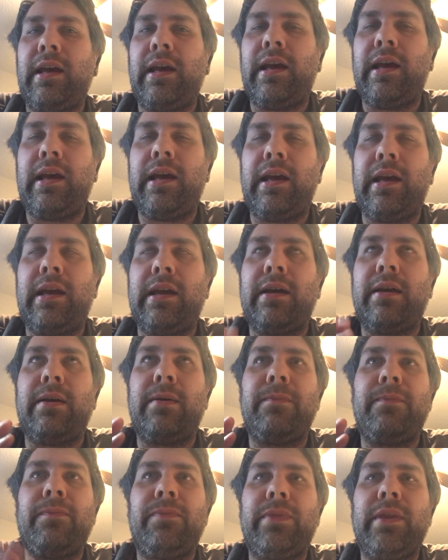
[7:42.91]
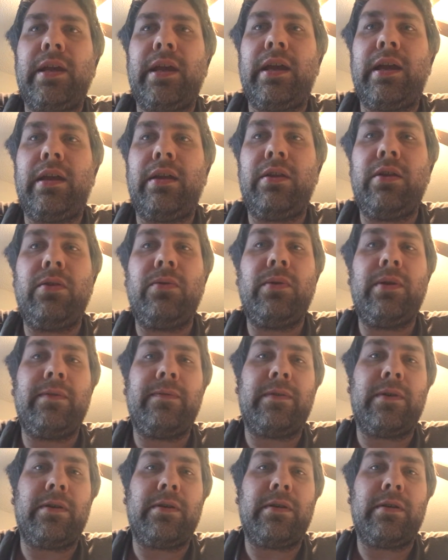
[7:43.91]
a, um, a new
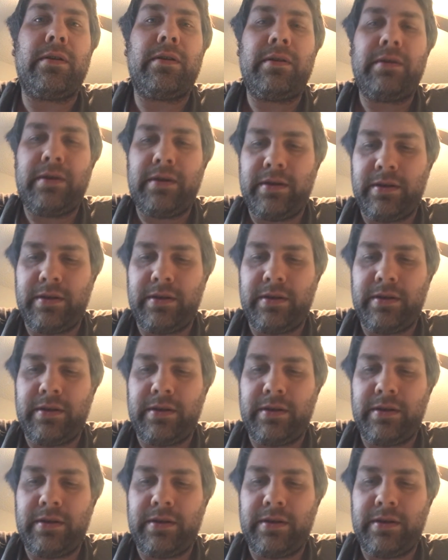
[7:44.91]
inverter.